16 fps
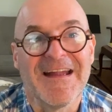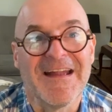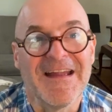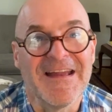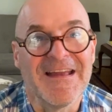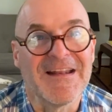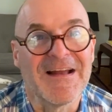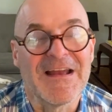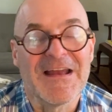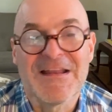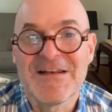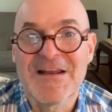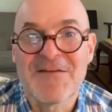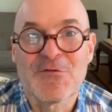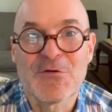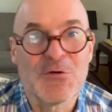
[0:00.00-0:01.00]
and I
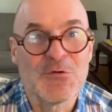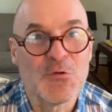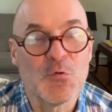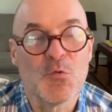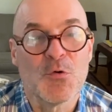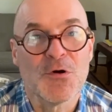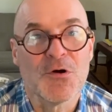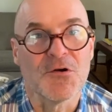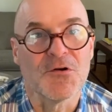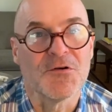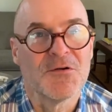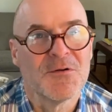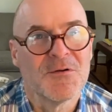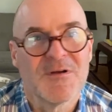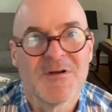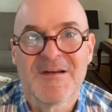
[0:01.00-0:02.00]
had never heard the
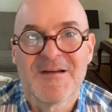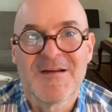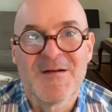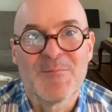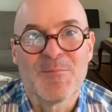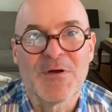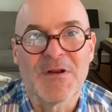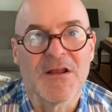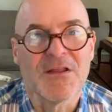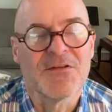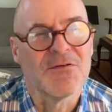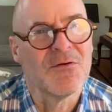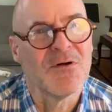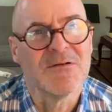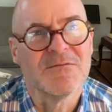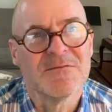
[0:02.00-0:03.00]
word, but I
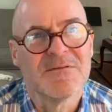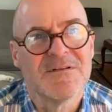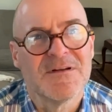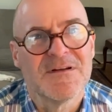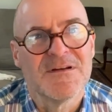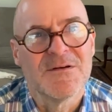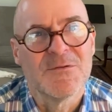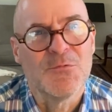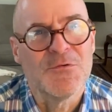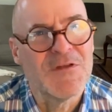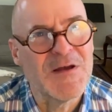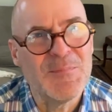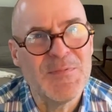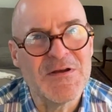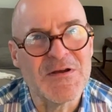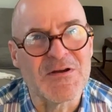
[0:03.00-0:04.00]
thought, would
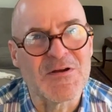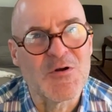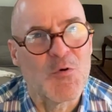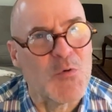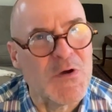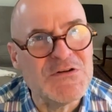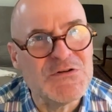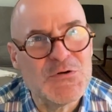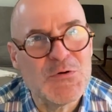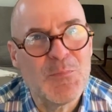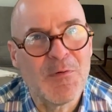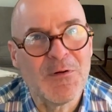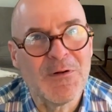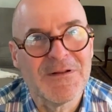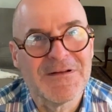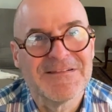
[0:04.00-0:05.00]
that be a
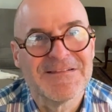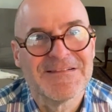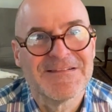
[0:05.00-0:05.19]
quintuple?